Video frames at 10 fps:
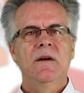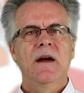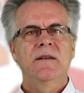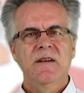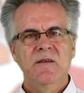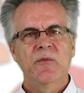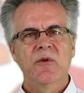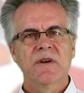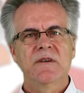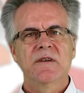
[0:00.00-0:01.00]
At this
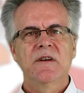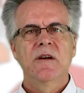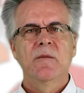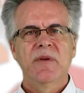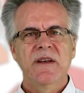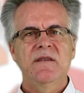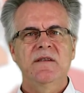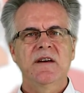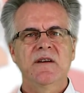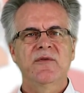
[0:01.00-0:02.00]
point, please
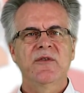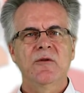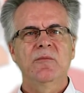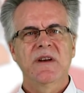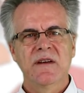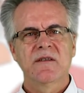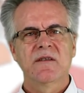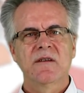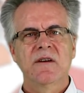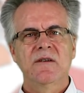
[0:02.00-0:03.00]
take a few
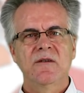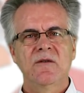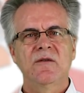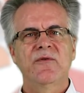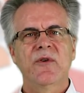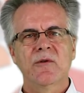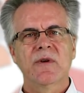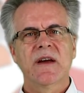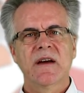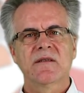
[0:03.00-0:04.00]
minutes to do the
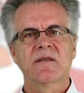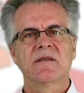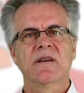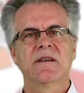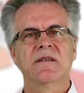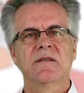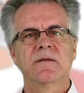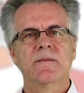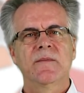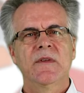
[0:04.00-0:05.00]
following exercise.
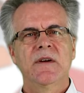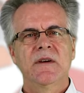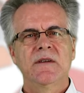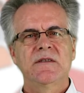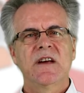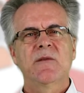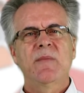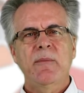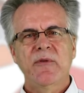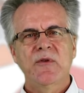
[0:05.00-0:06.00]
Take a
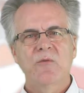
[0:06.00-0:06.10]
map of the